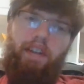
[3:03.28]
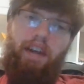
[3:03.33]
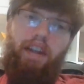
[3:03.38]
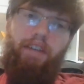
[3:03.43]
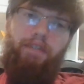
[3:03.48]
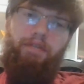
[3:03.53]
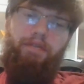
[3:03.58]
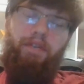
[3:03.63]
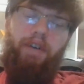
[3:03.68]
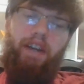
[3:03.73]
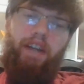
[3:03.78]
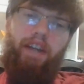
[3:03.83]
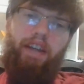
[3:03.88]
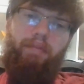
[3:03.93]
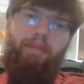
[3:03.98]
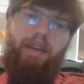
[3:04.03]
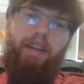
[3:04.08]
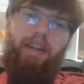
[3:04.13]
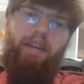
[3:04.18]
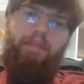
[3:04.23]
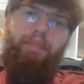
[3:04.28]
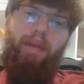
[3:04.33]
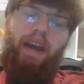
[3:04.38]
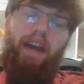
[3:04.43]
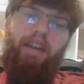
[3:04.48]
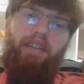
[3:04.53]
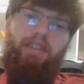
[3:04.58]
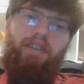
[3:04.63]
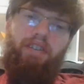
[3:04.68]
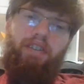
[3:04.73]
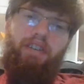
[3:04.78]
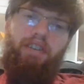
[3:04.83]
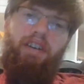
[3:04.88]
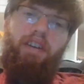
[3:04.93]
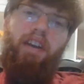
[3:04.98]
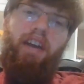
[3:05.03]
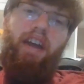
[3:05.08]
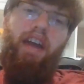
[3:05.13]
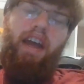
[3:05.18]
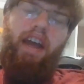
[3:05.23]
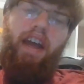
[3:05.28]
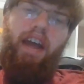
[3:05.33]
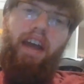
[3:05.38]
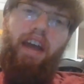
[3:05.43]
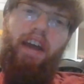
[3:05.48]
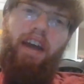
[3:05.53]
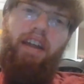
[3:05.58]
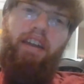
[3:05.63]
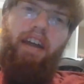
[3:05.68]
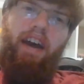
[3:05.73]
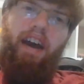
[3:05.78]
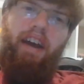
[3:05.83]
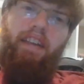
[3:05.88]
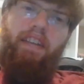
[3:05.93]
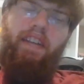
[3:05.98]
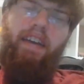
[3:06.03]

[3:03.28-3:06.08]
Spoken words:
lot of funny comedic banter. And I